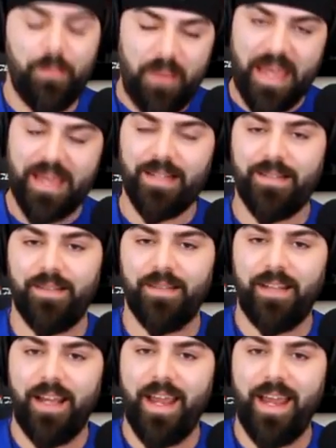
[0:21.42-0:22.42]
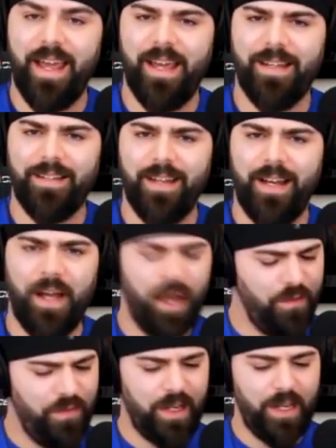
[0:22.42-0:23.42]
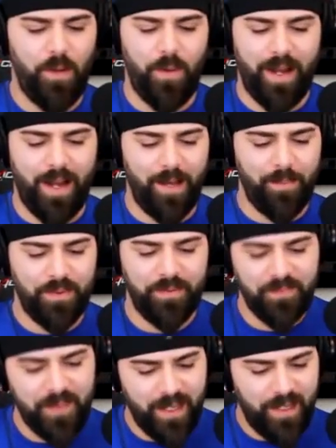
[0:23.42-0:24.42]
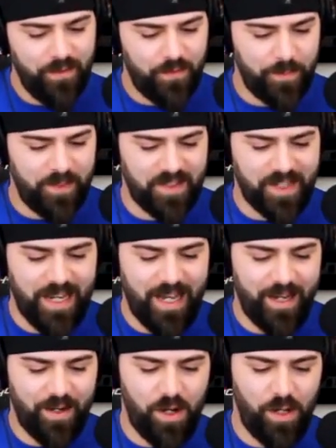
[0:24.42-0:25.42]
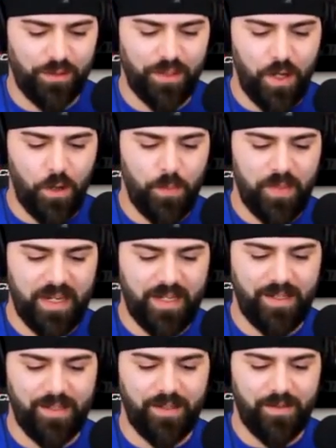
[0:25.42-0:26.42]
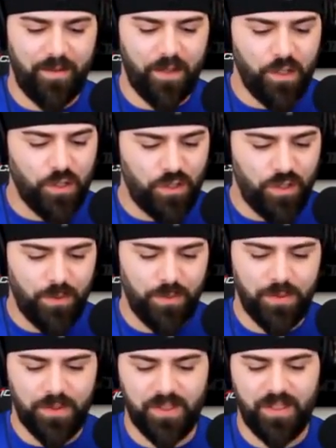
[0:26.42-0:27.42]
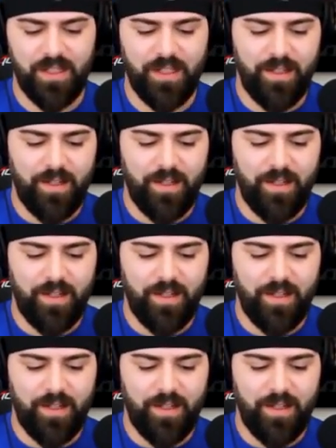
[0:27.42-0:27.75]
debate, and a video went up from this guy called OP Zeus,